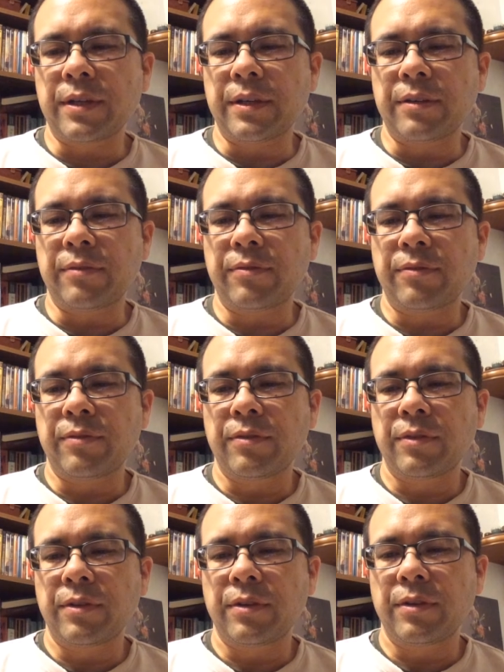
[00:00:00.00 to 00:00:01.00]
if
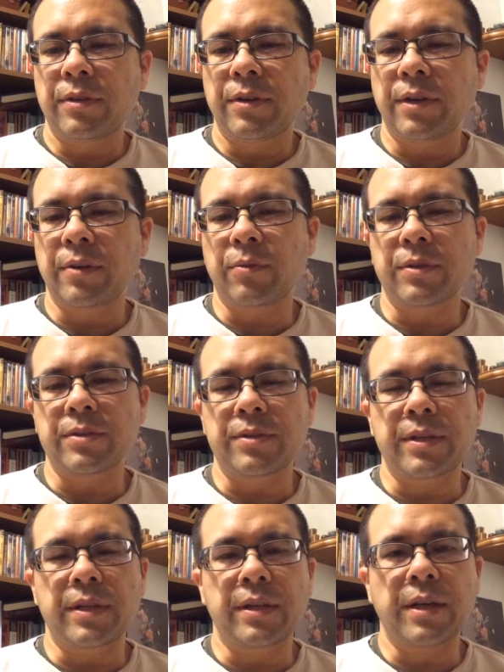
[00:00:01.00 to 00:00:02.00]
it was
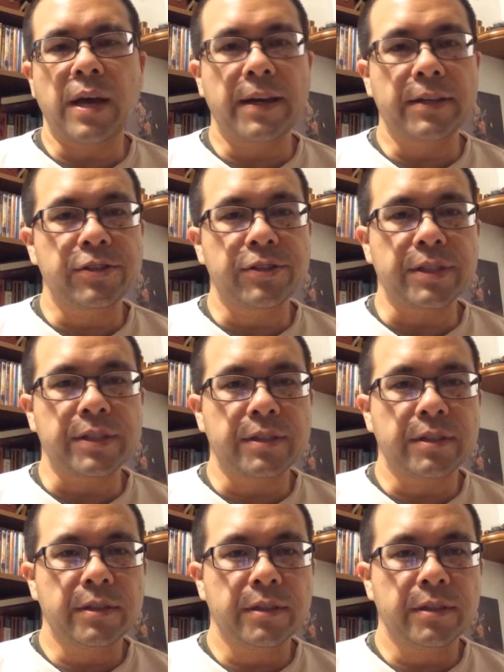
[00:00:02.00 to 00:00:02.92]
the hydrogen